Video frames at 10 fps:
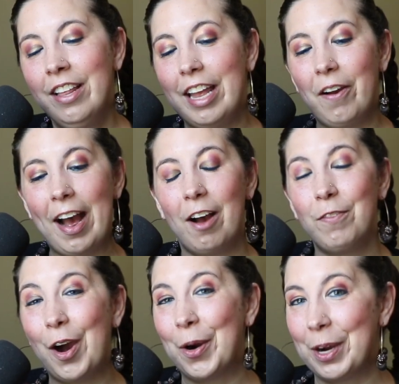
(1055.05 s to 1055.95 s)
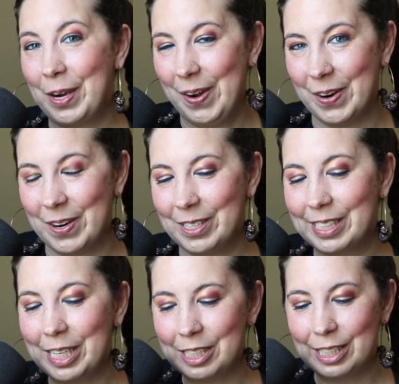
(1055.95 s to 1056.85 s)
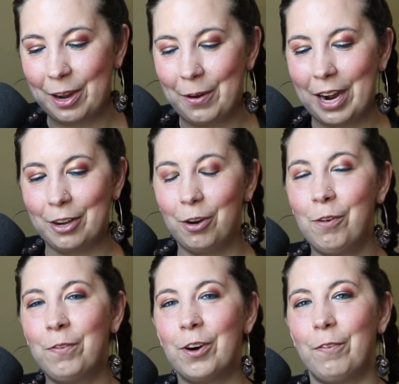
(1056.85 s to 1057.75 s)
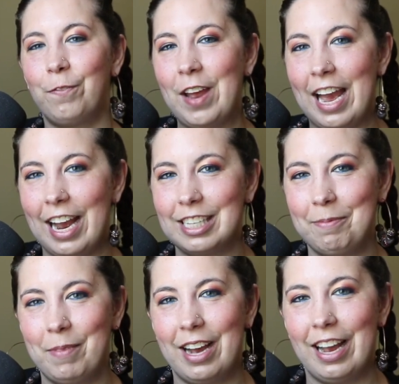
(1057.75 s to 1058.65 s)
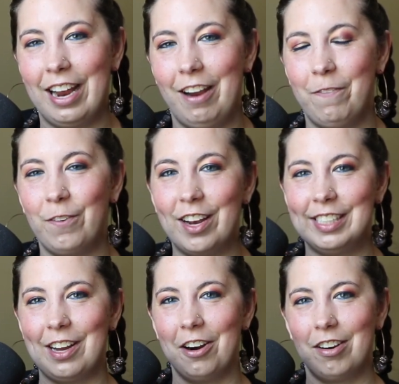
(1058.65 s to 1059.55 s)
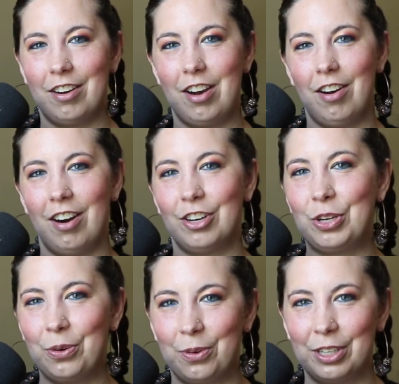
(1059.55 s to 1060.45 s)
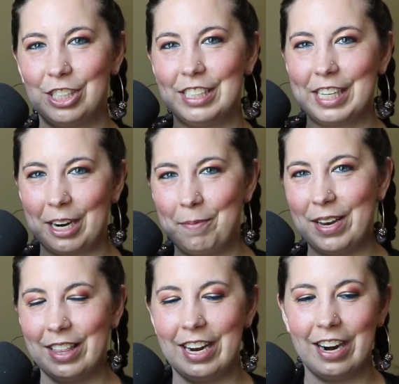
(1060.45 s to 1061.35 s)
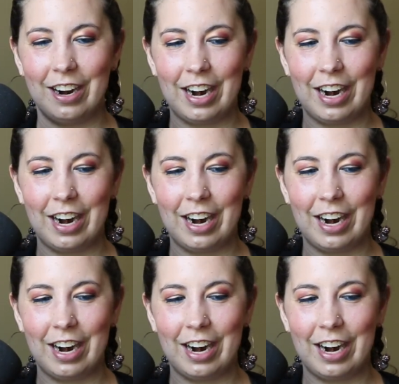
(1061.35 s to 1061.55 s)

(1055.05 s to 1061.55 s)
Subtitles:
They have art cars. So I know for a fact my friend's art car, Torch, is going to be there.